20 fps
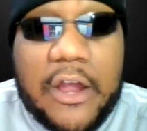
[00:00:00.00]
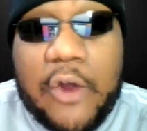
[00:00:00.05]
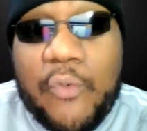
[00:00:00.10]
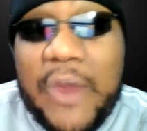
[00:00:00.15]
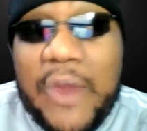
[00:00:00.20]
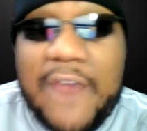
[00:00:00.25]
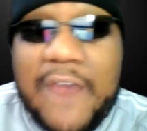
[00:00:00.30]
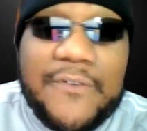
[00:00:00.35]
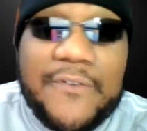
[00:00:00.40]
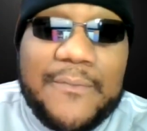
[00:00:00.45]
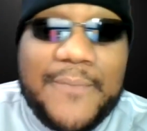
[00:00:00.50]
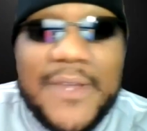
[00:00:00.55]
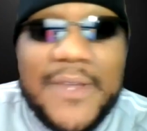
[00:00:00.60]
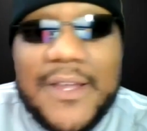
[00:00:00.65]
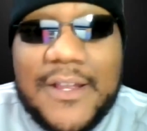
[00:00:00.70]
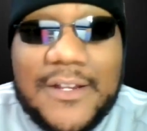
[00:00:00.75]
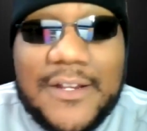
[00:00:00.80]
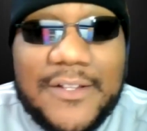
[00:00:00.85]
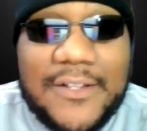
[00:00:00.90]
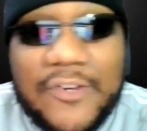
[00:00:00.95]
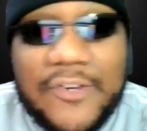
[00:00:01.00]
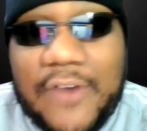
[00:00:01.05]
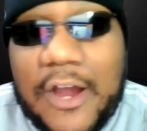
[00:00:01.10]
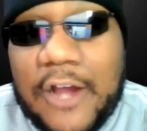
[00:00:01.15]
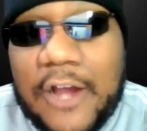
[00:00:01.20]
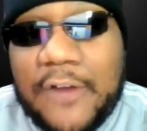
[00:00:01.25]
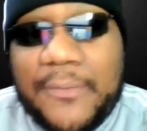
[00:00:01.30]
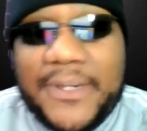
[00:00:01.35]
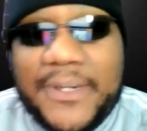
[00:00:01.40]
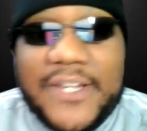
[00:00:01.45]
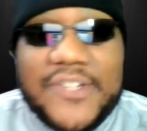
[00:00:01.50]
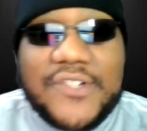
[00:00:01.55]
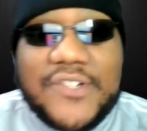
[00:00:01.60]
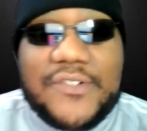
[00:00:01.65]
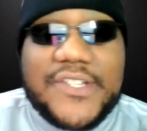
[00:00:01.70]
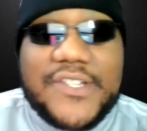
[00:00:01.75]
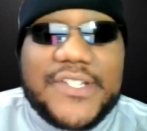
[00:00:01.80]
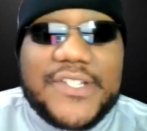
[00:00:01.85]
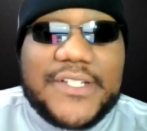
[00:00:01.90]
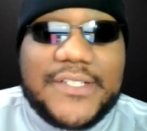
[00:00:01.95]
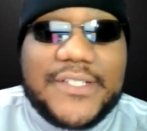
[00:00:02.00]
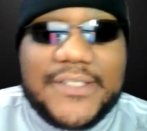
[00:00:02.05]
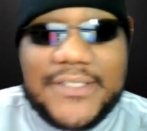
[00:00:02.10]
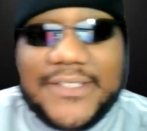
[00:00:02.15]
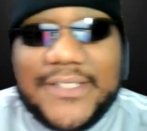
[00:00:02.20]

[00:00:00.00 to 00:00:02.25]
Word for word: away from Albany, Georgia.